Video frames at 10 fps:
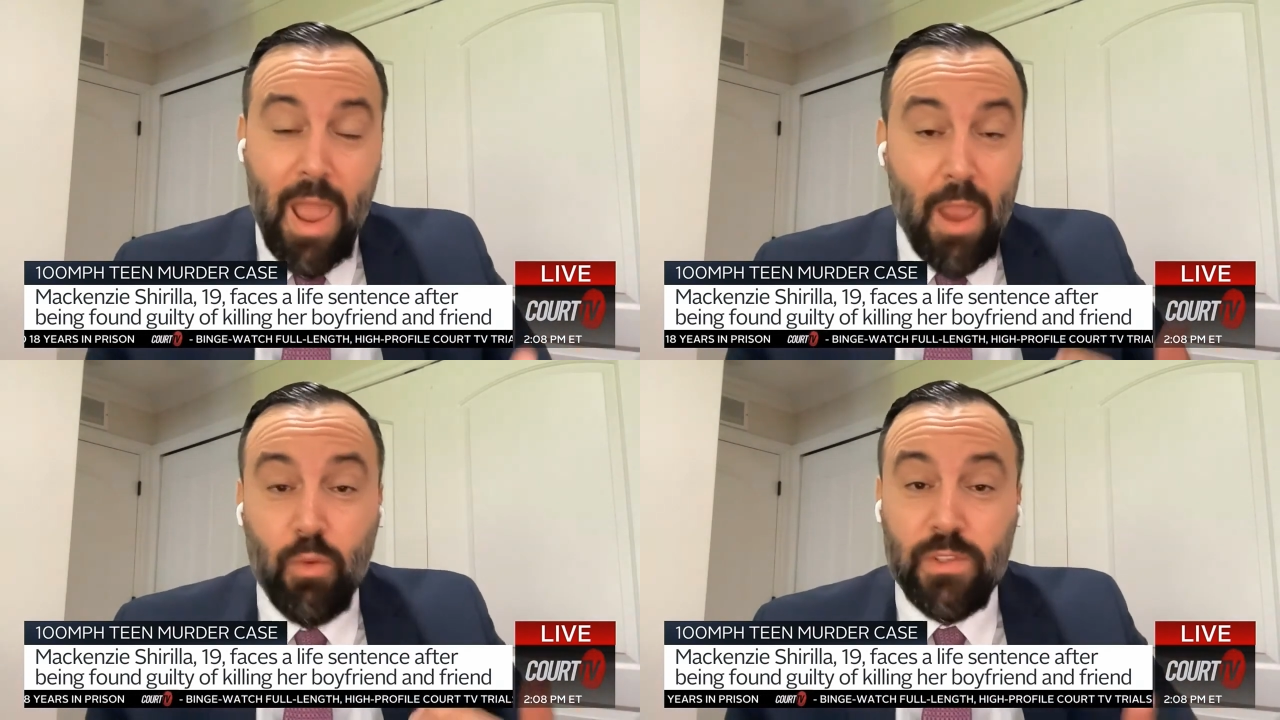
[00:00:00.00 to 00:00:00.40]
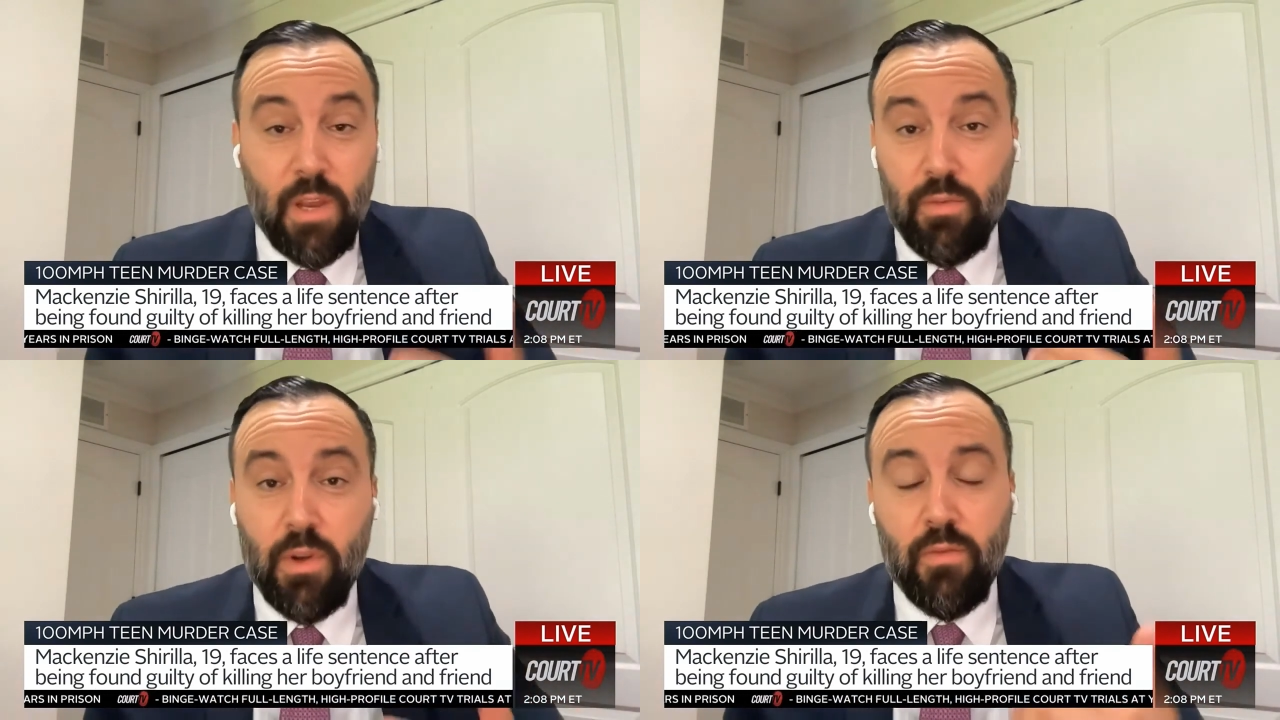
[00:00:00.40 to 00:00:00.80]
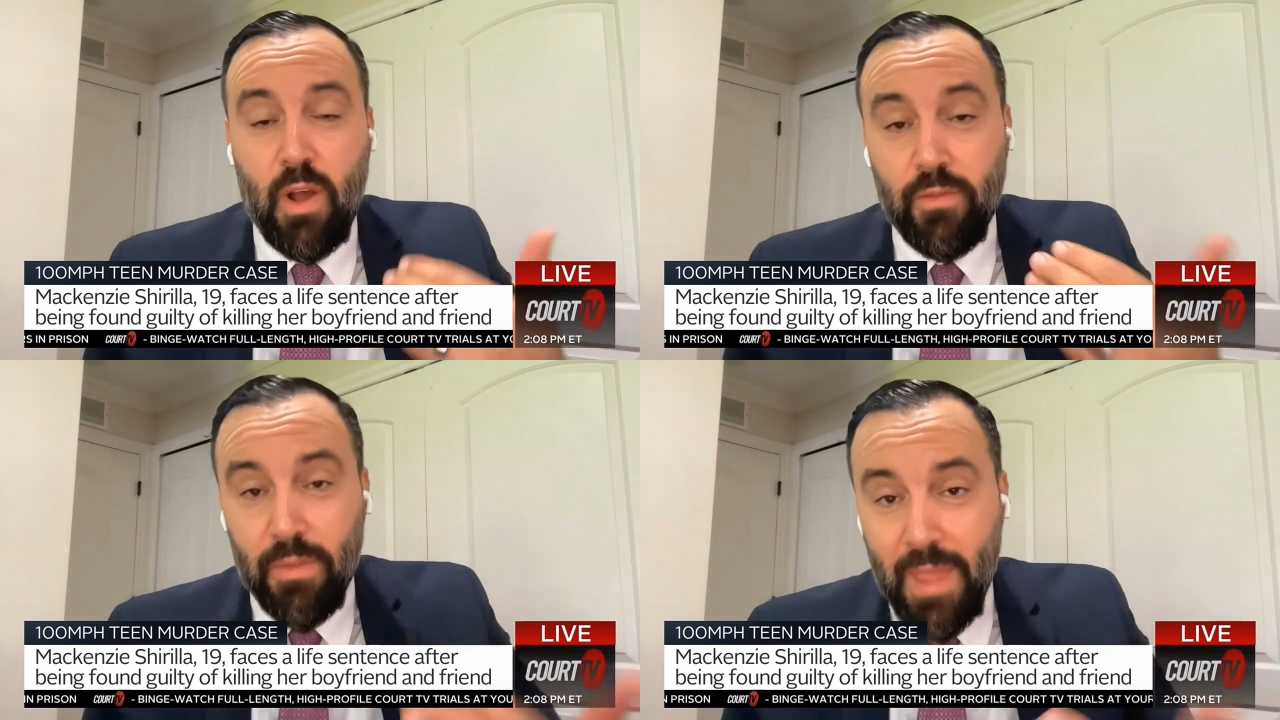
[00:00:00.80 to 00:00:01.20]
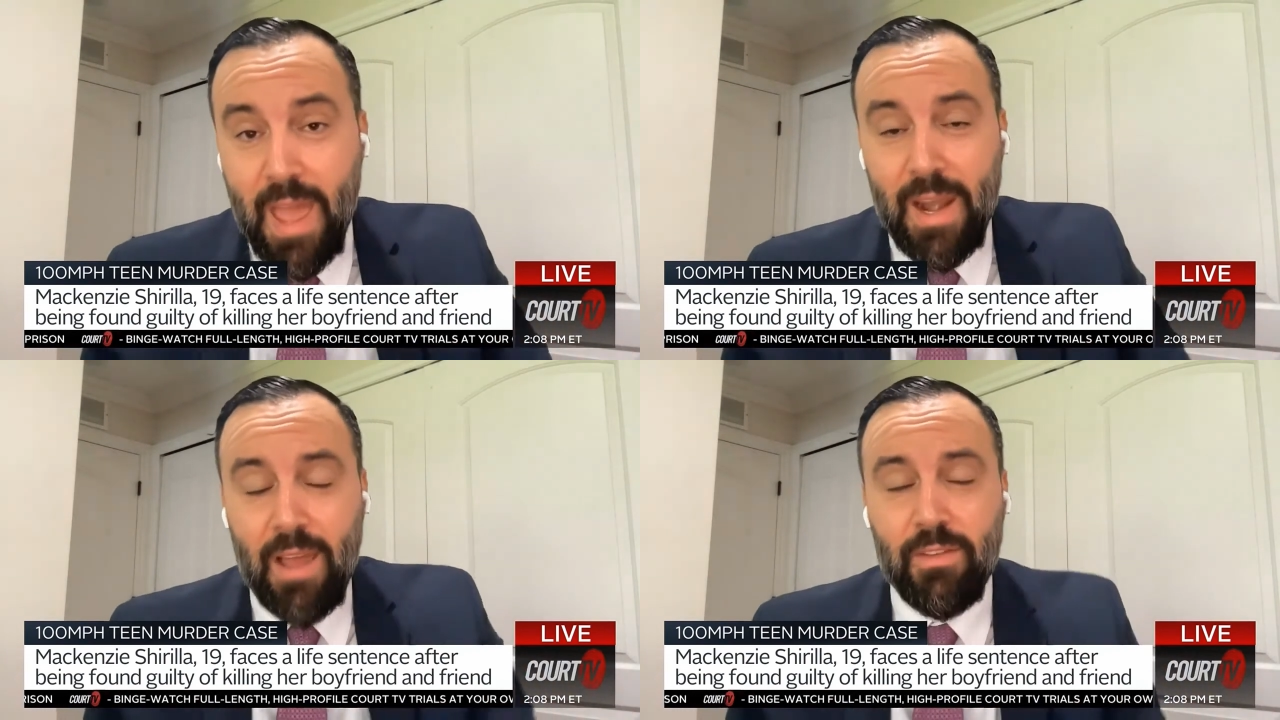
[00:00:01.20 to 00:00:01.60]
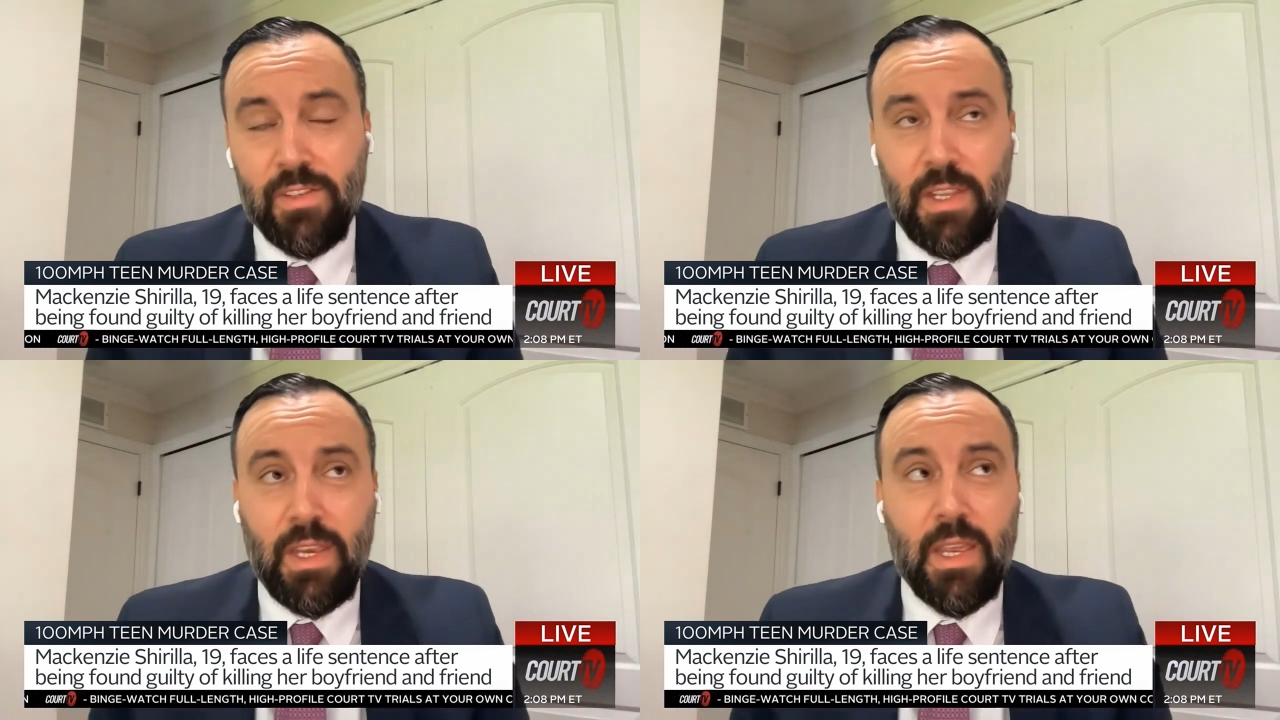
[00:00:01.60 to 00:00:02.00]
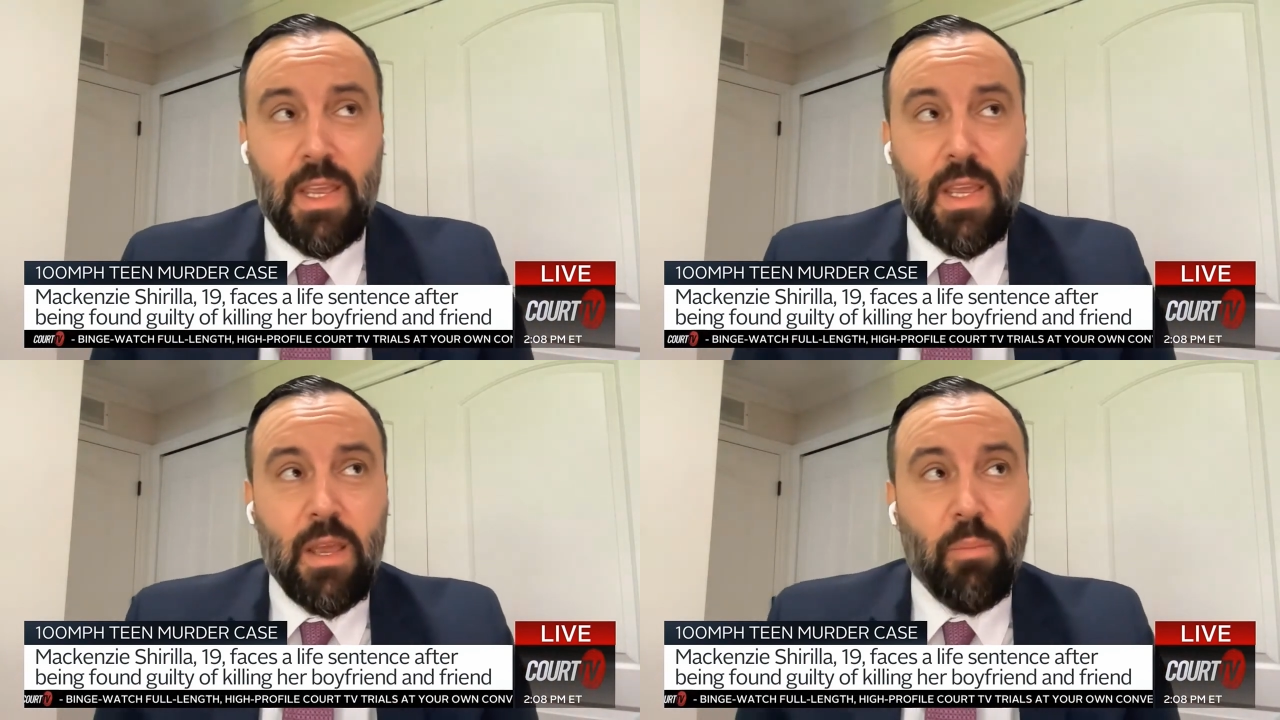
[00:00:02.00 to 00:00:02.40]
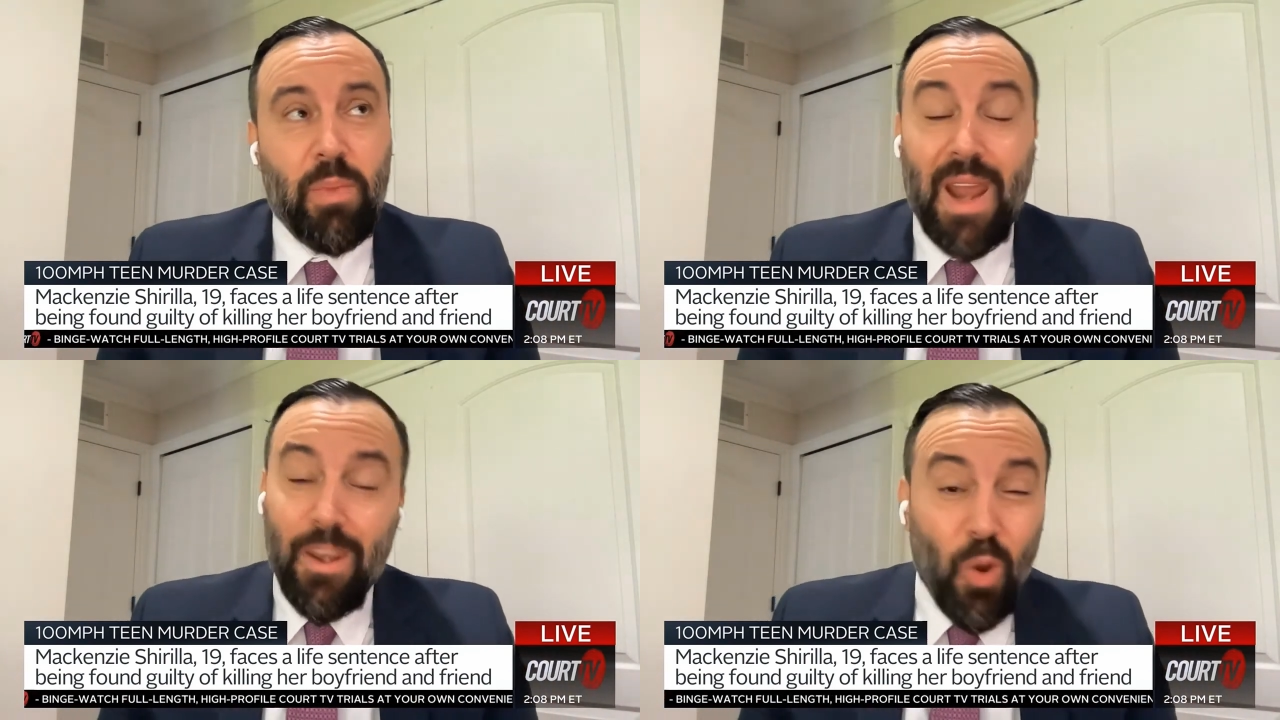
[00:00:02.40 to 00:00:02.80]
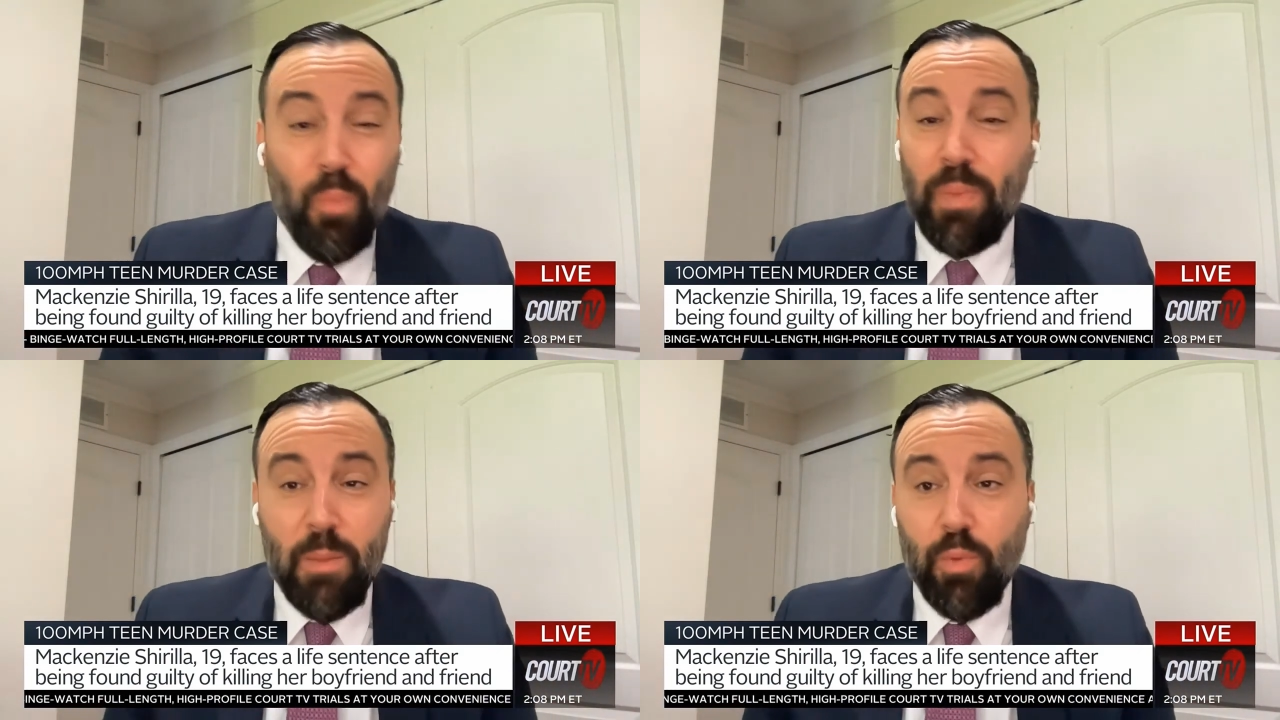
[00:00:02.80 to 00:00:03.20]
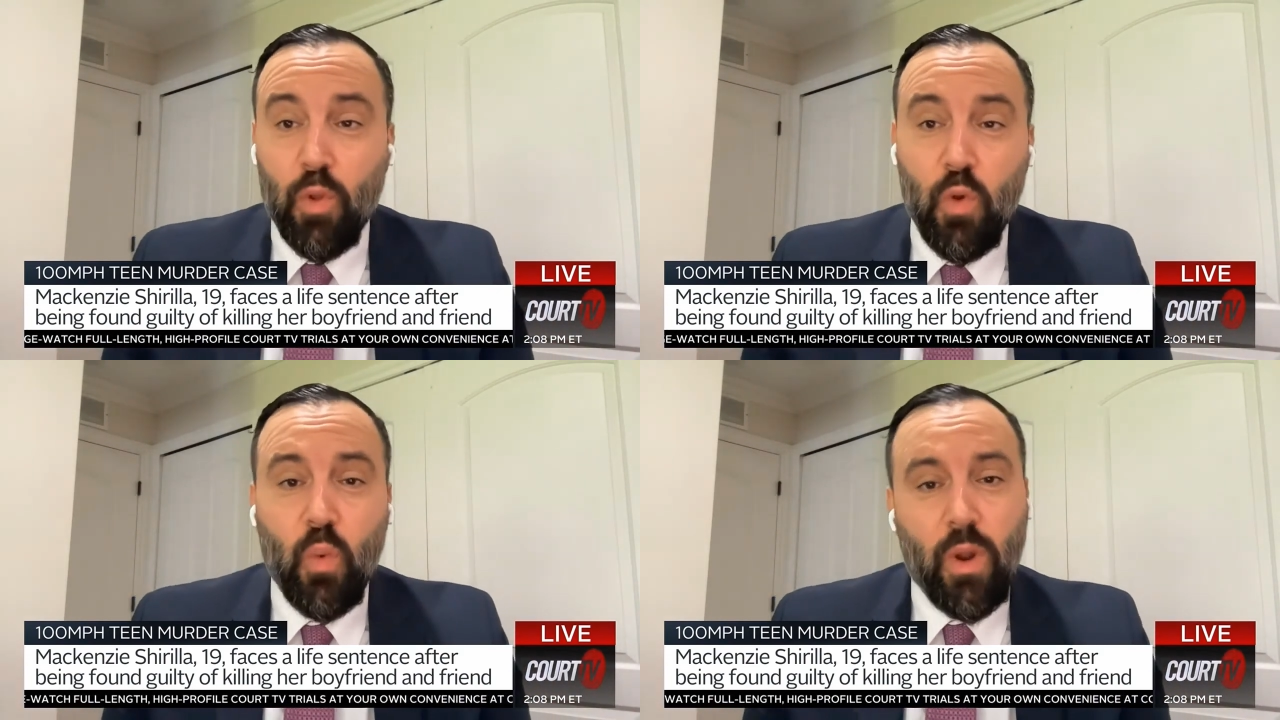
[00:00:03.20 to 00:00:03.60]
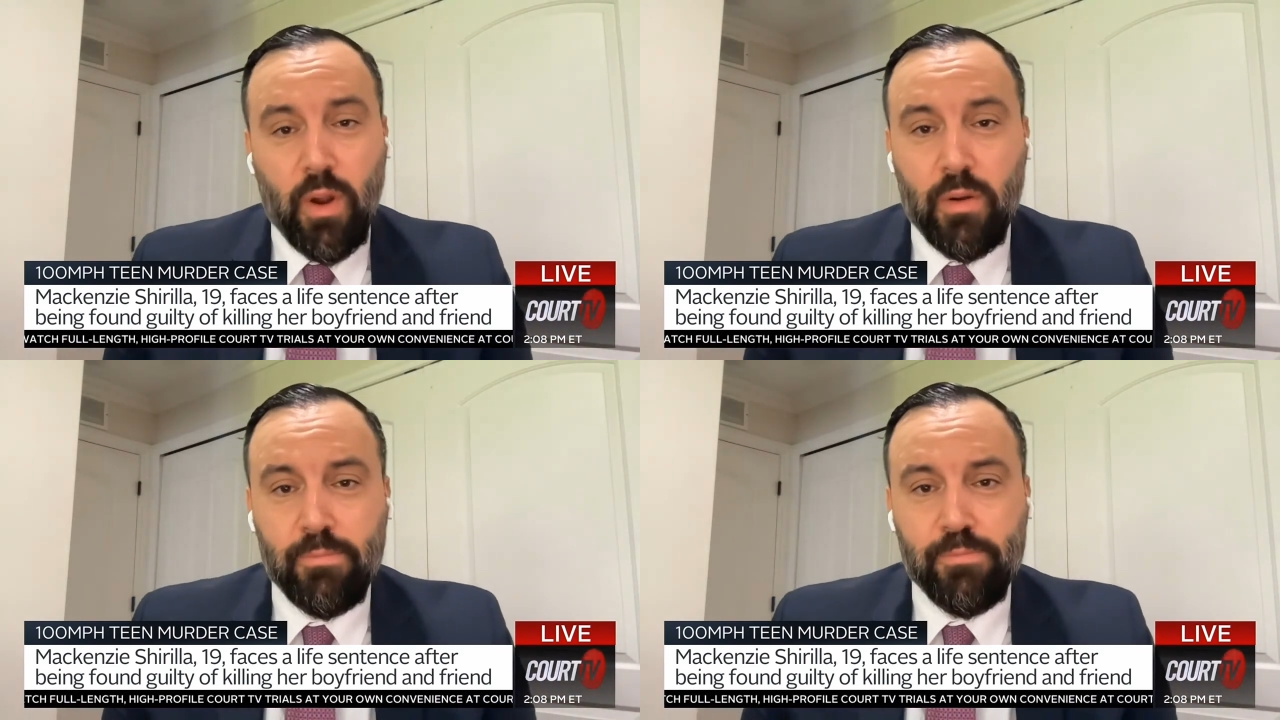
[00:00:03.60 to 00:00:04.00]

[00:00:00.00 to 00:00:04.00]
I was never involved in that, obviously, but I know people who were,